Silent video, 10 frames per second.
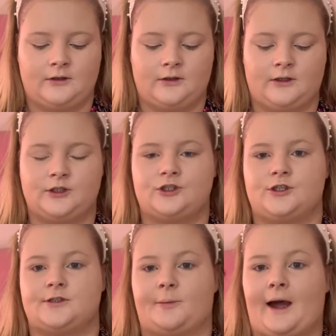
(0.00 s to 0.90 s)
It's
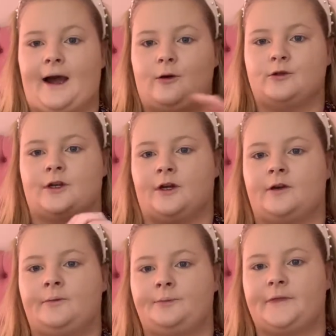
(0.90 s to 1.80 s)
just a powder.
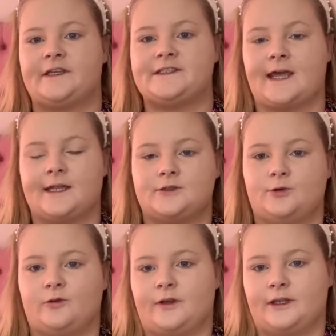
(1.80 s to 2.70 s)
It sets
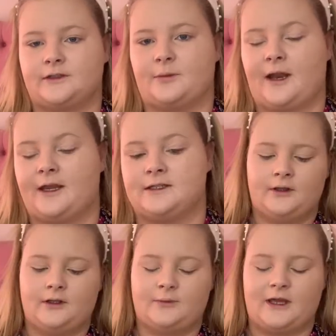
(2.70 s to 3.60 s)
all of it into place.
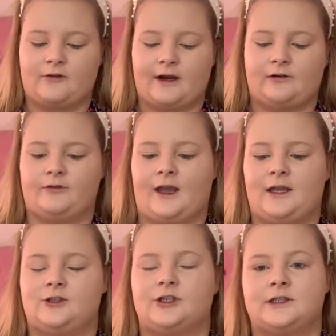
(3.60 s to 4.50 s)
It's been around for
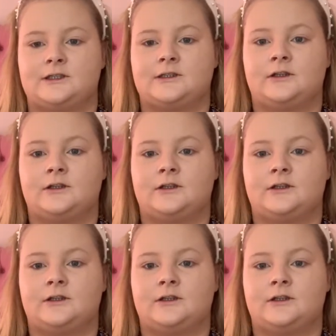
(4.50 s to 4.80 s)
ages,